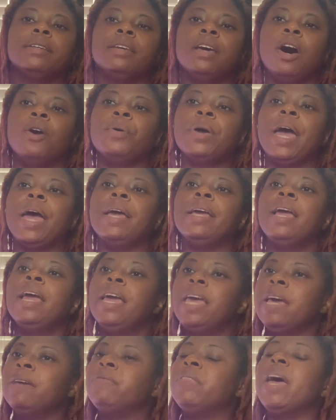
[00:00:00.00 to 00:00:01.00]
Okay,
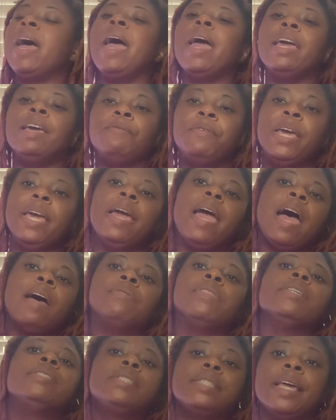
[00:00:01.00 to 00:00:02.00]
if he
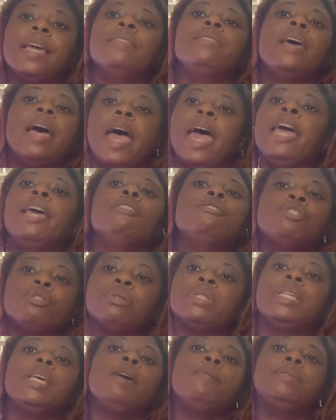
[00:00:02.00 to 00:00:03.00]
had to send the
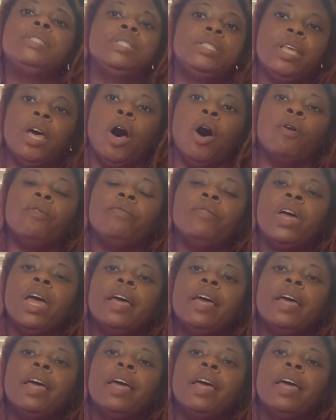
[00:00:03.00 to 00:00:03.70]
angels himself